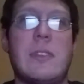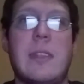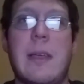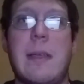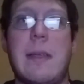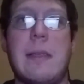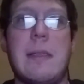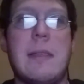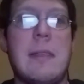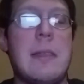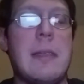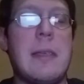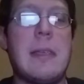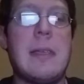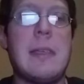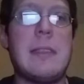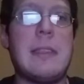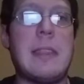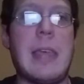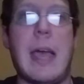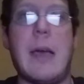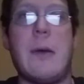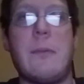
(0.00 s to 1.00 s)

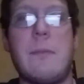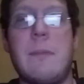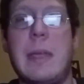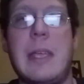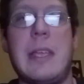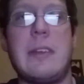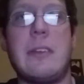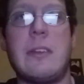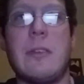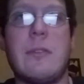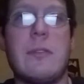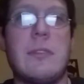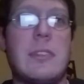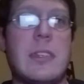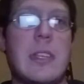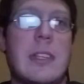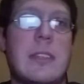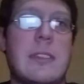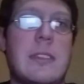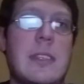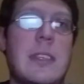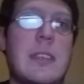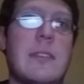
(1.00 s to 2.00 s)
That made no
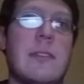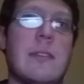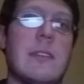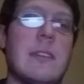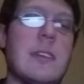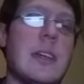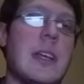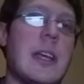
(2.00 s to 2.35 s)
sense either.